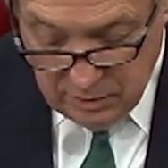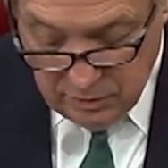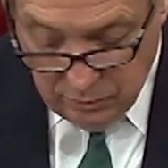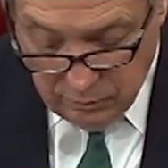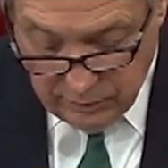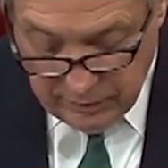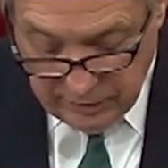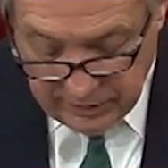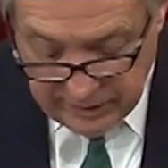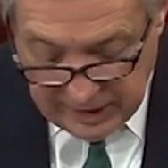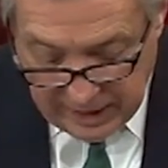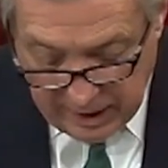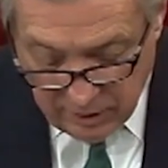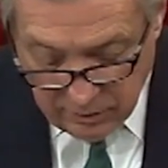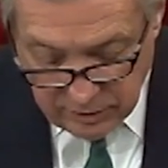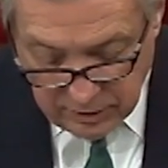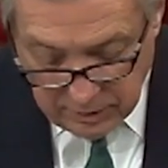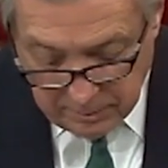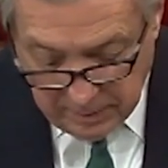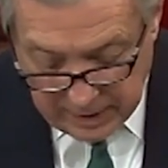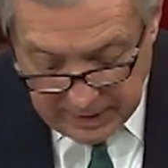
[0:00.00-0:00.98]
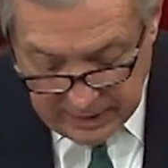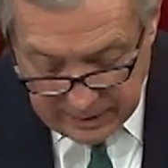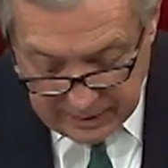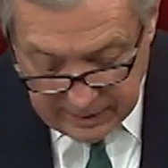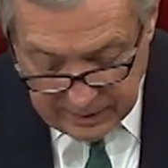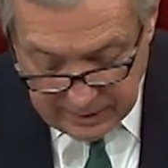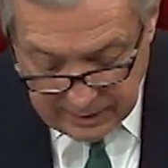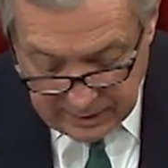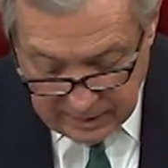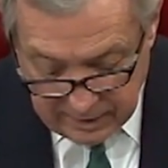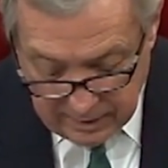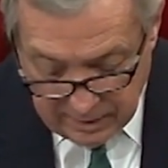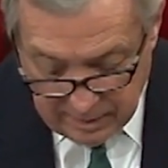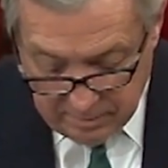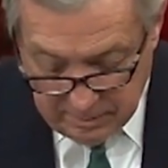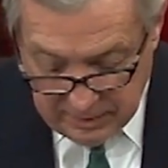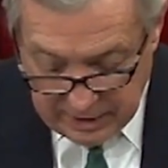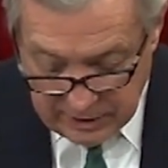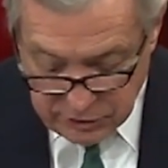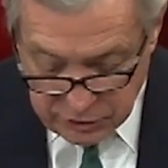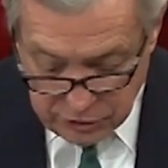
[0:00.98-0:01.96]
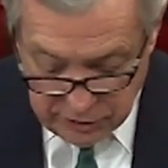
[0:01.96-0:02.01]
We are now debating a
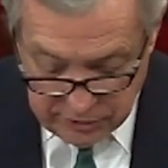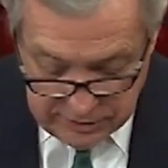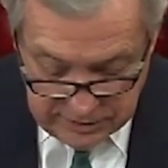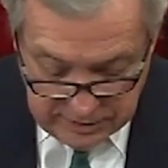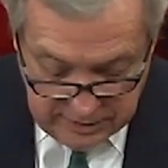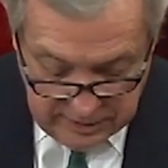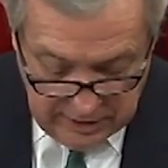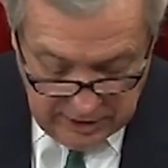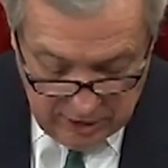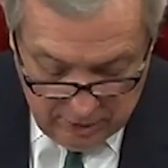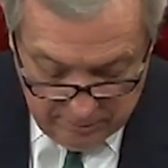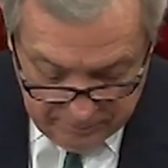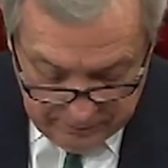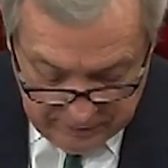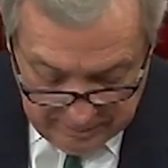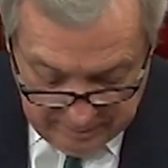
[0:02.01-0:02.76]
measure to help the